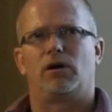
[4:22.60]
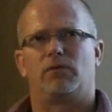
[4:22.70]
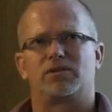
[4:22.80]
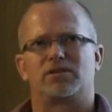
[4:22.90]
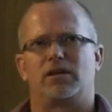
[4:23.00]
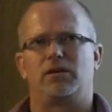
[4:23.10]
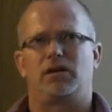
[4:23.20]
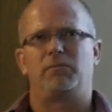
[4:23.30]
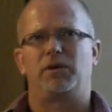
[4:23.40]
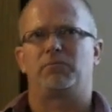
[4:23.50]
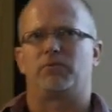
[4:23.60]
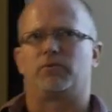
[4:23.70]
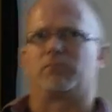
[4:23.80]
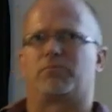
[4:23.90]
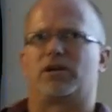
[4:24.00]
I want to say he, he may have been
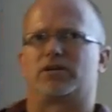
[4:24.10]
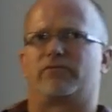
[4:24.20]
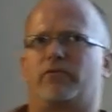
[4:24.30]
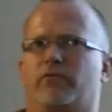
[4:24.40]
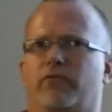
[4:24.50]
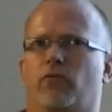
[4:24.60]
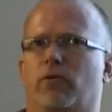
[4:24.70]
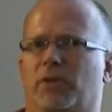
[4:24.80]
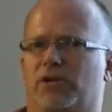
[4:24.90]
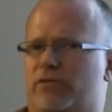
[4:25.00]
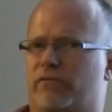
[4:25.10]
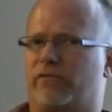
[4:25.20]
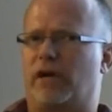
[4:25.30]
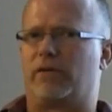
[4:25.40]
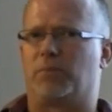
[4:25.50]
with the project for four months or
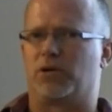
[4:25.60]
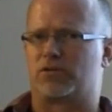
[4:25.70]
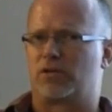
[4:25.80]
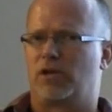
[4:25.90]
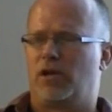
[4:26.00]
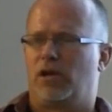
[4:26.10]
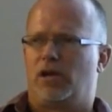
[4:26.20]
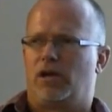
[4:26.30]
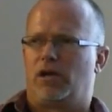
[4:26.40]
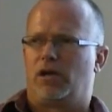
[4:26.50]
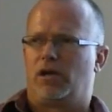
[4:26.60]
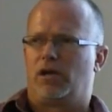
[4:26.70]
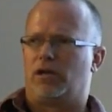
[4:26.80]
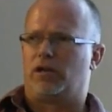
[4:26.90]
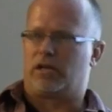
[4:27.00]
five months,
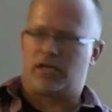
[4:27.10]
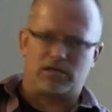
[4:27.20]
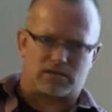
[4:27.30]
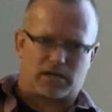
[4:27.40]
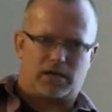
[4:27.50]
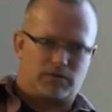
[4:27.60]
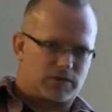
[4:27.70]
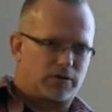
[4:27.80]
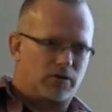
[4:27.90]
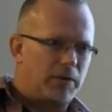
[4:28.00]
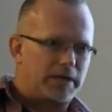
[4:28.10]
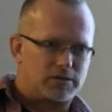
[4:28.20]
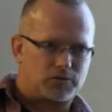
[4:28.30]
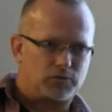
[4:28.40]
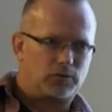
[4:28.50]
and then he decided he was going to go back
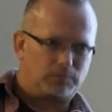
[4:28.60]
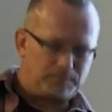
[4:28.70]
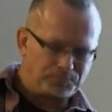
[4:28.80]
to school.